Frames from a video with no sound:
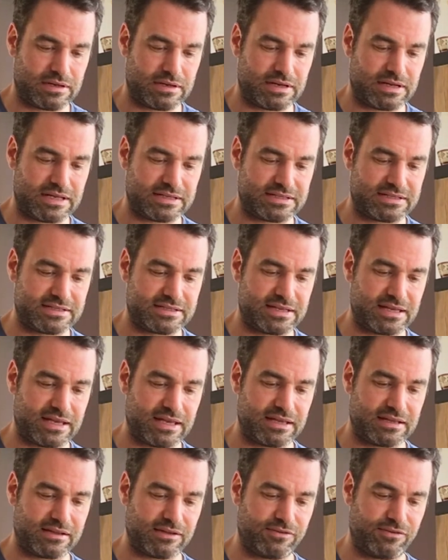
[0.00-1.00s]
let's
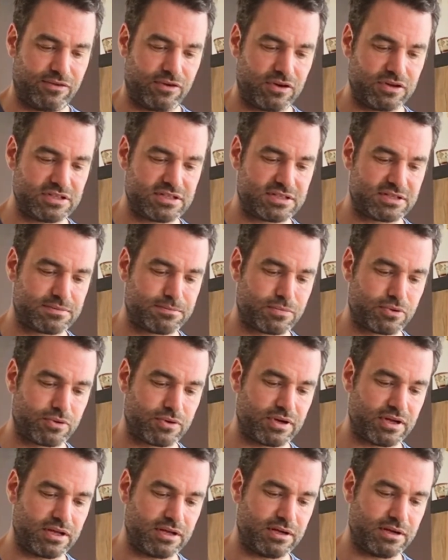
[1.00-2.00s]
take the first
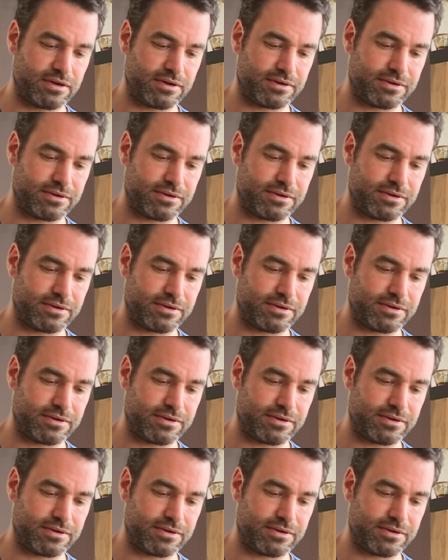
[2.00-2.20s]
brewing.